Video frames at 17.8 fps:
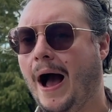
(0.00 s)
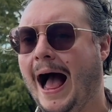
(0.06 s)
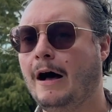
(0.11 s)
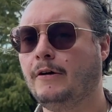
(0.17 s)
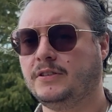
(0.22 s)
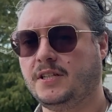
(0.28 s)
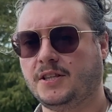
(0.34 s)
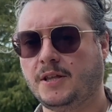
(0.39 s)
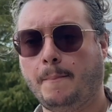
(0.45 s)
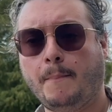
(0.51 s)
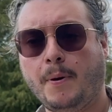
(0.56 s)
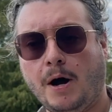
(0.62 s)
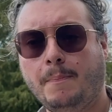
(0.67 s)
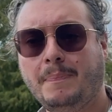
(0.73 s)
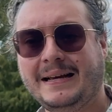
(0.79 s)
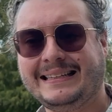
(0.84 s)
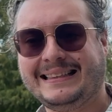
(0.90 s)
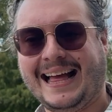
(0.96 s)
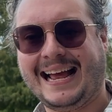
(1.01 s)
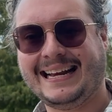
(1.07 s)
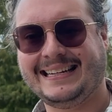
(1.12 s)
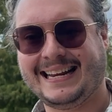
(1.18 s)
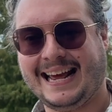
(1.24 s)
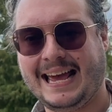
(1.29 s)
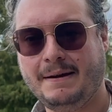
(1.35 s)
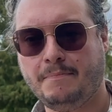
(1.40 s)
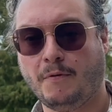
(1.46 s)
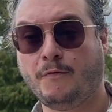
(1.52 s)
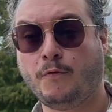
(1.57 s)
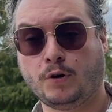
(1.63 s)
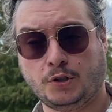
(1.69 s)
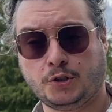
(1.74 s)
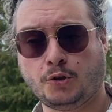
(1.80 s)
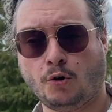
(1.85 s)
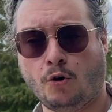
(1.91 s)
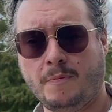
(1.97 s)
out to the public that day before the
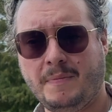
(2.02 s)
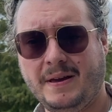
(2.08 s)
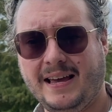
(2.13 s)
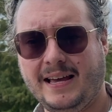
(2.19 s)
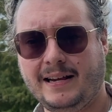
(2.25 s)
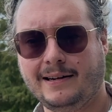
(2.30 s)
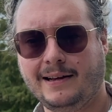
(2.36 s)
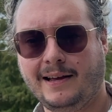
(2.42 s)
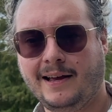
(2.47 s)
storm hit,